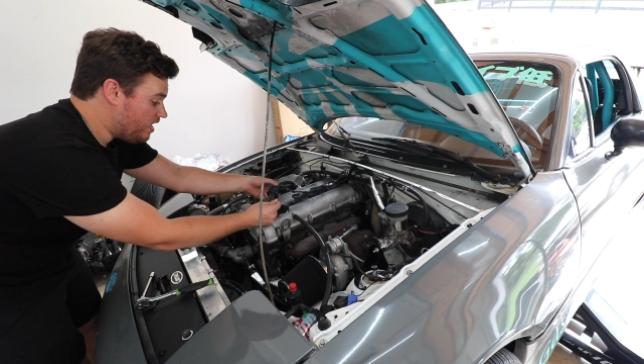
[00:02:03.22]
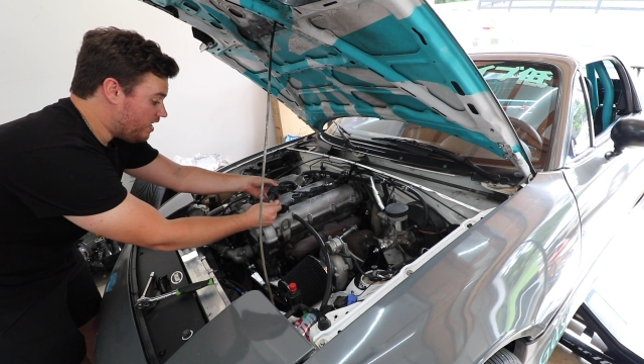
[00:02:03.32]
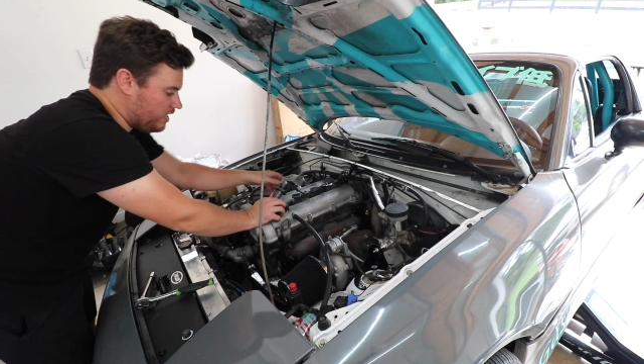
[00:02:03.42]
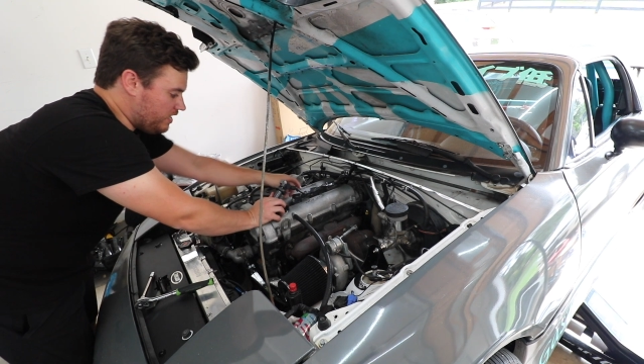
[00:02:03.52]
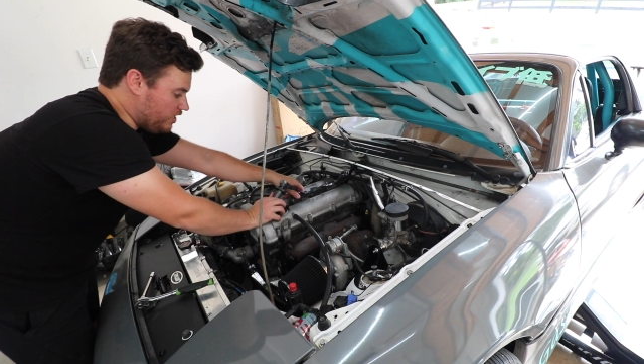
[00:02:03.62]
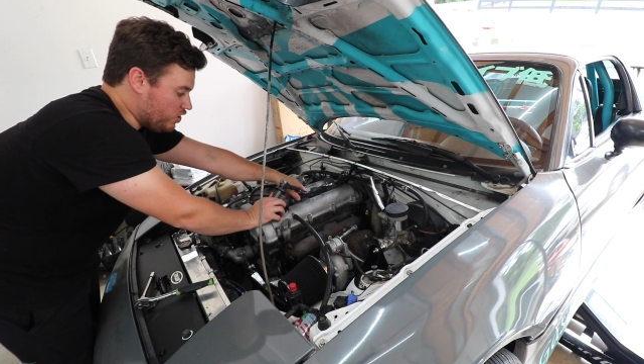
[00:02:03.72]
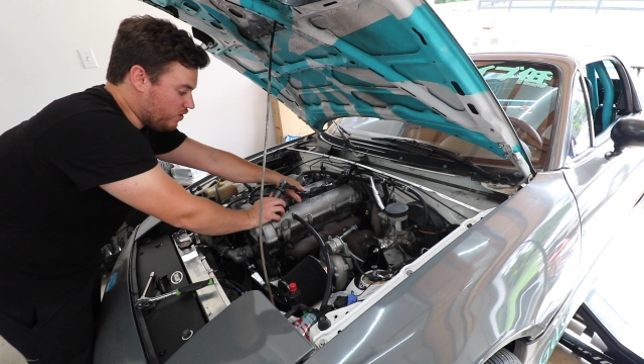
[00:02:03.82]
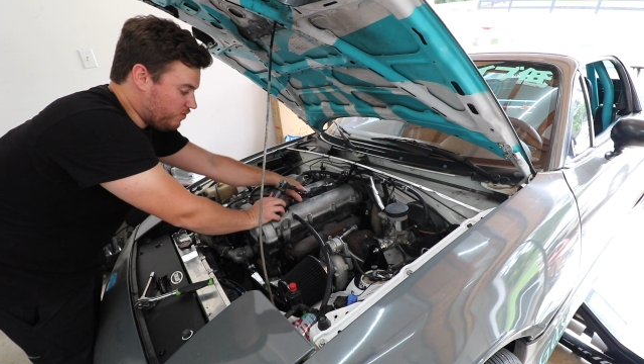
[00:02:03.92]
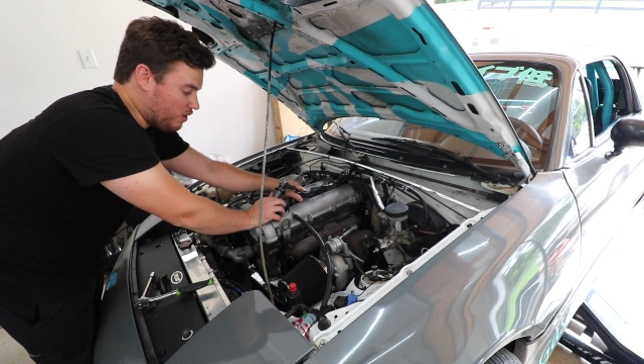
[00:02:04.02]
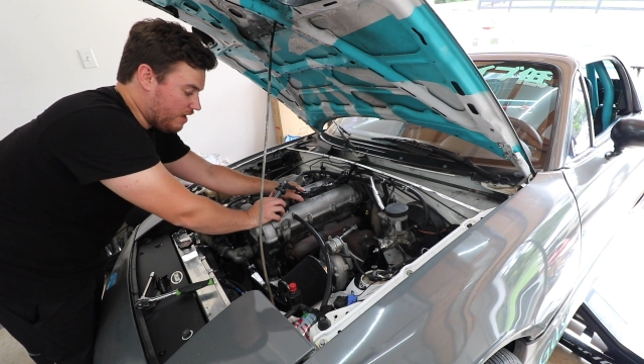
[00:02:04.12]
You know,
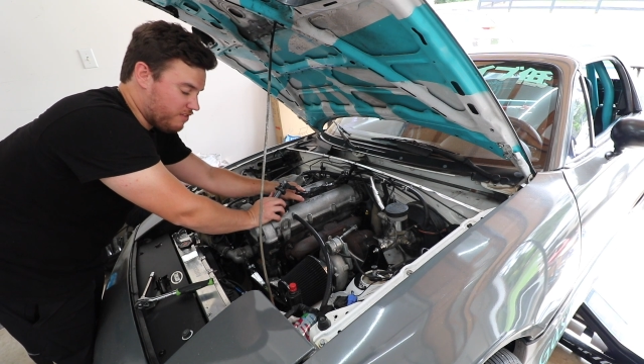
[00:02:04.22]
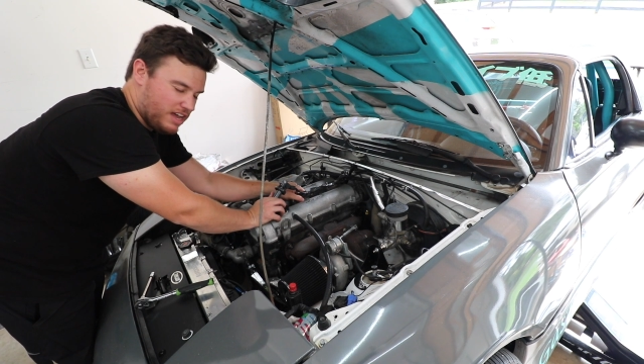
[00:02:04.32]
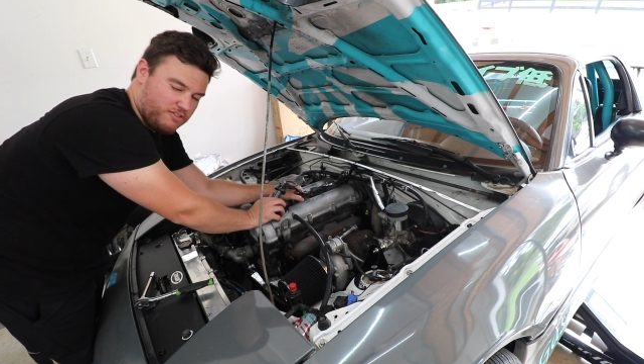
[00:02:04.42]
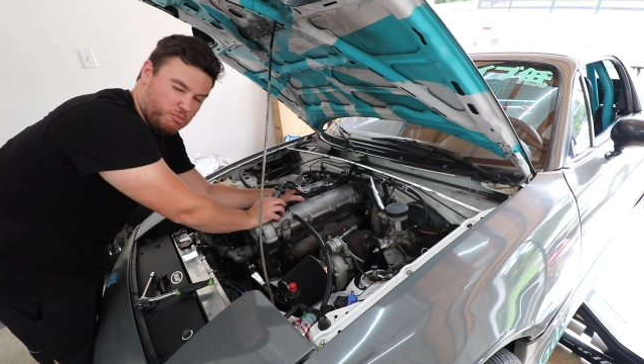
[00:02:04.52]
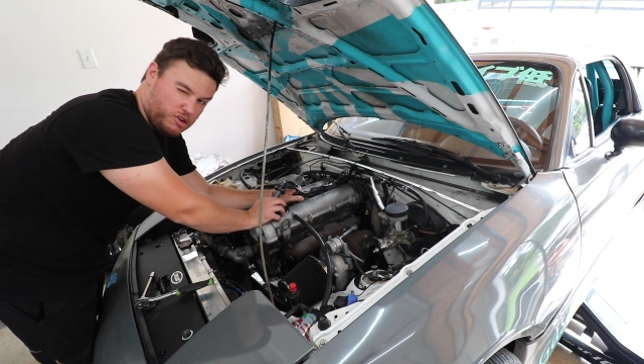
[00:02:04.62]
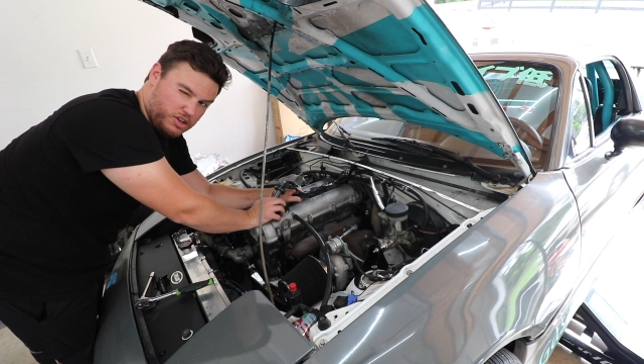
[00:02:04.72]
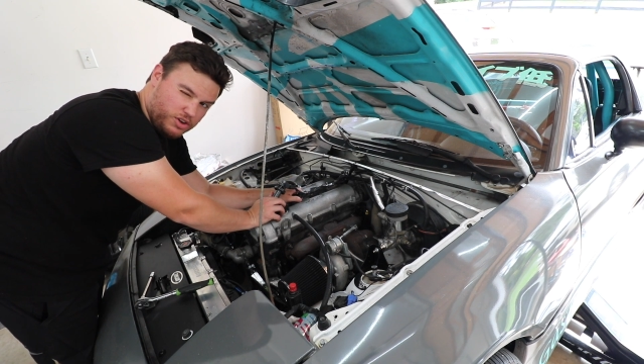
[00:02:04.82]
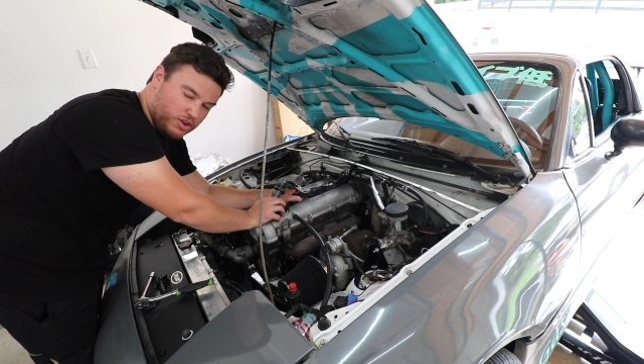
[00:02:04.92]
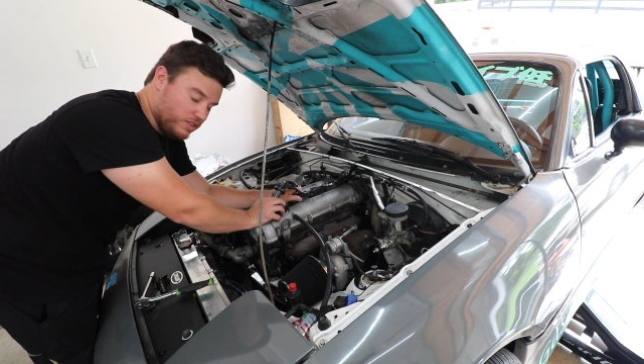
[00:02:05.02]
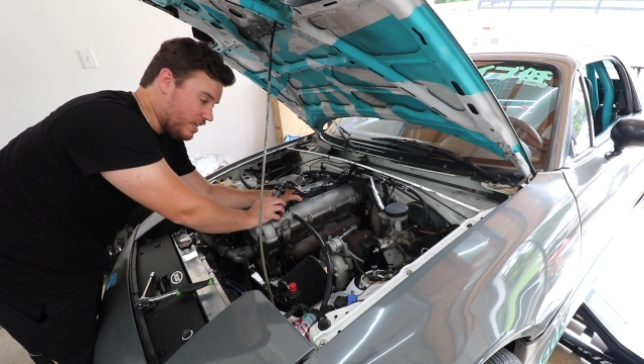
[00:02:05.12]
if you have an aftermarket
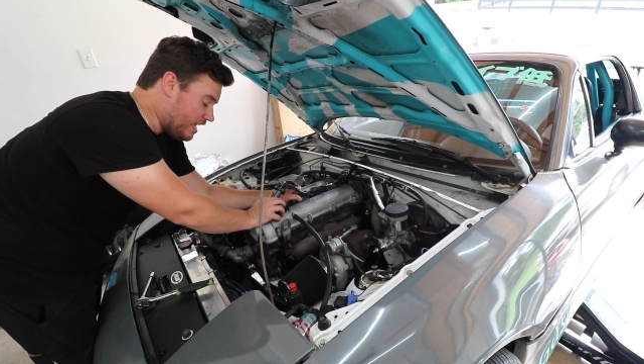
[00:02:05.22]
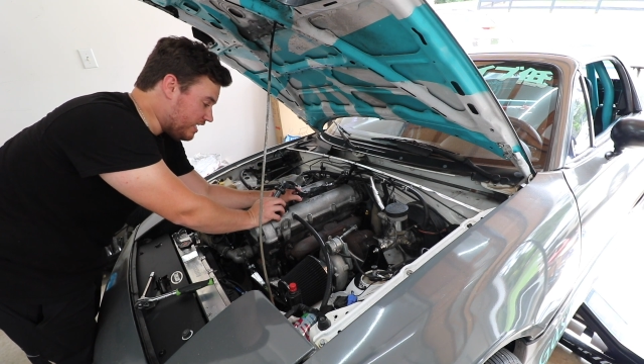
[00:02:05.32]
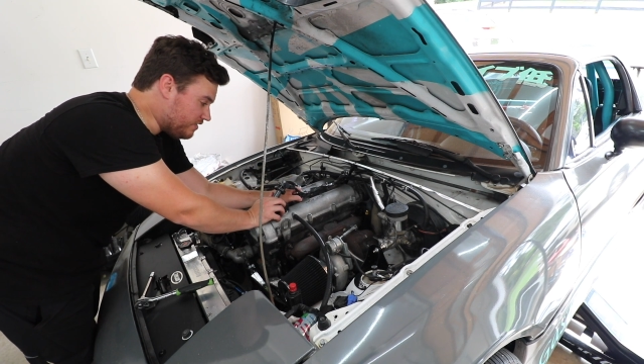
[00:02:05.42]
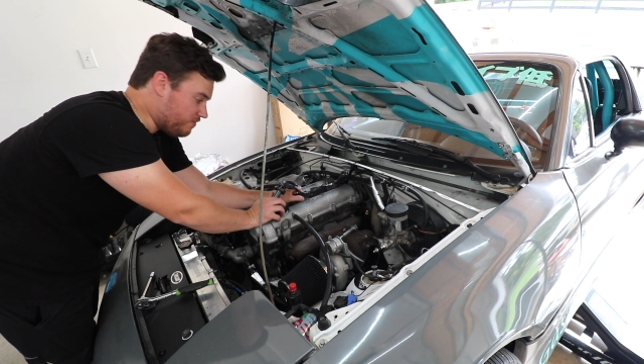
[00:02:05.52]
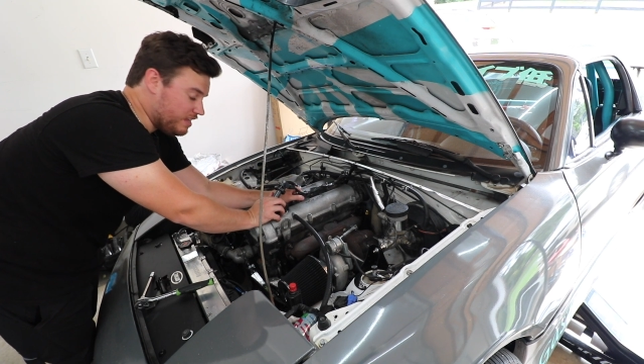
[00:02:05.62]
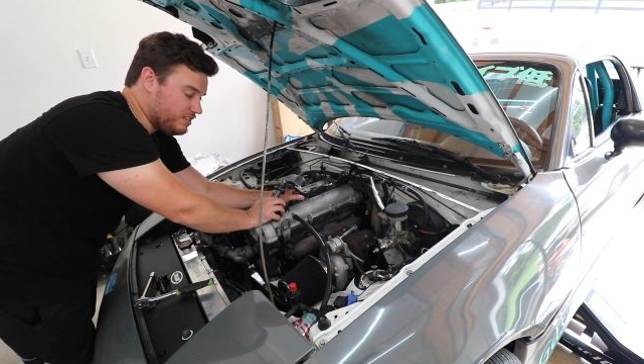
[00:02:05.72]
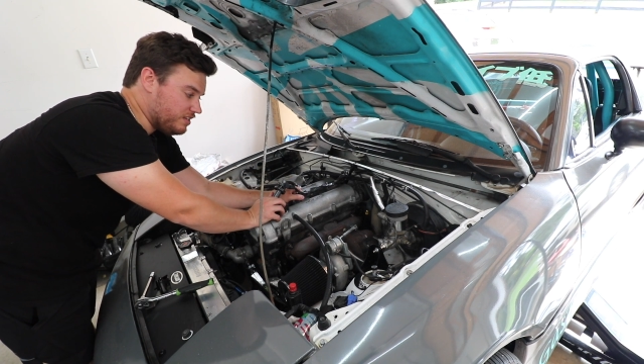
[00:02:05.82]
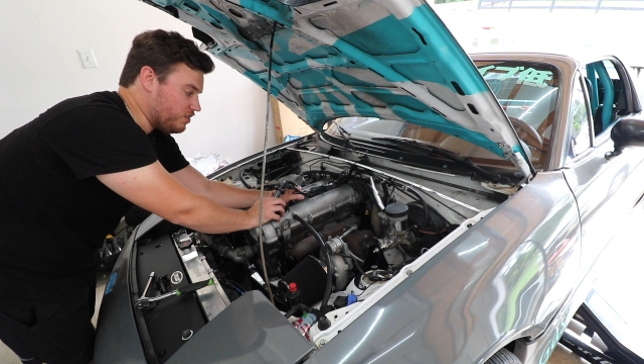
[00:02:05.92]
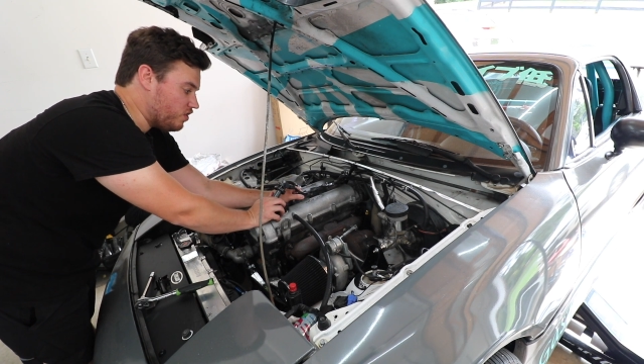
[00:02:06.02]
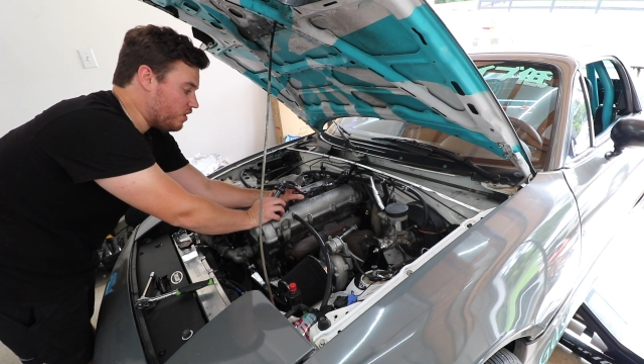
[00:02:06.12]
hood that has vents
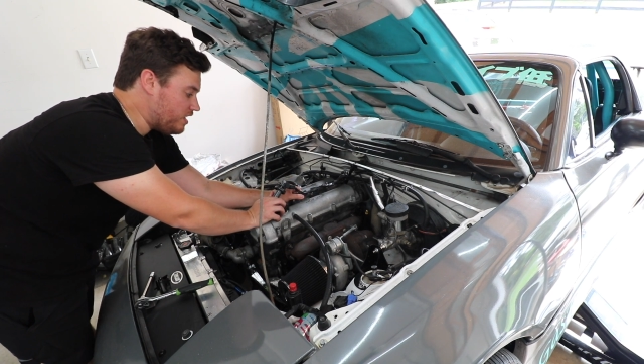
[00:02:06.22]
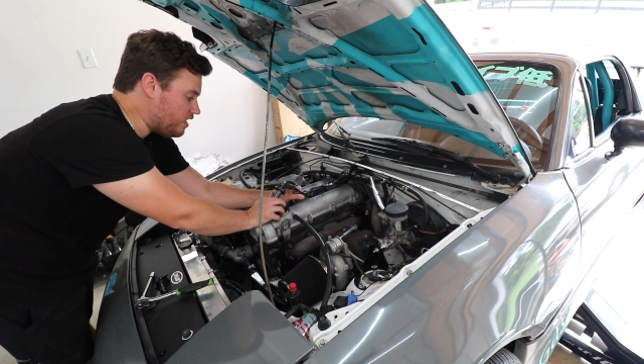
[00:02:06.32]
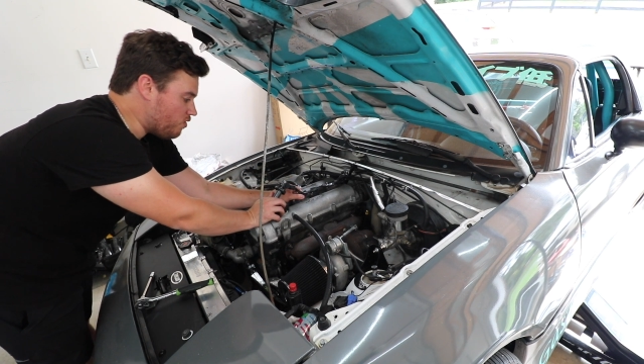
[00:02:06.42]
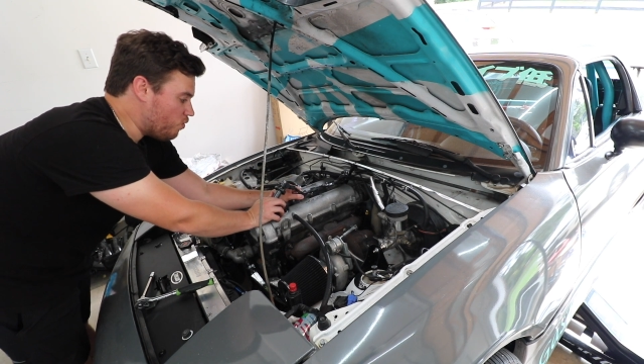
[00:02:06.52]
in it already,